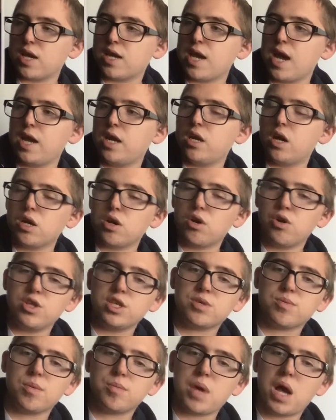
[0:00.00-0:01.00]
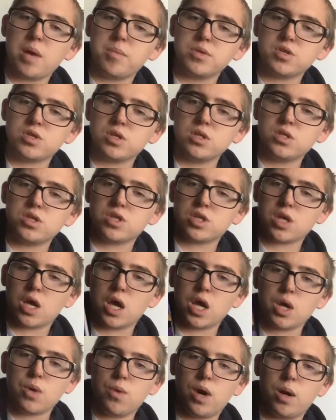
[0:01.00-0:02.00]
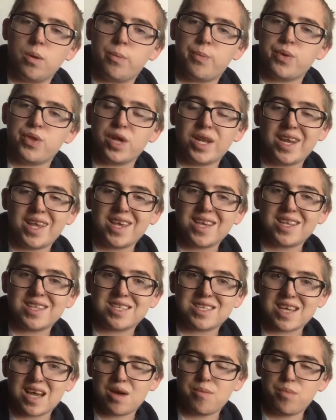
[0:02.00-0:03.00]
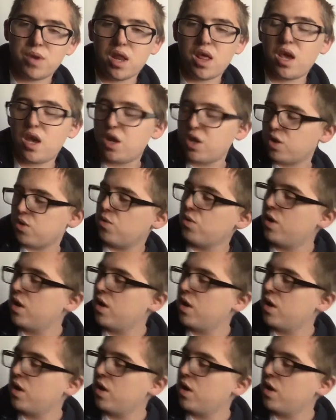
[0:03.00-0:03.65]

Again, I got this from Amazon, so I'll put the link down below.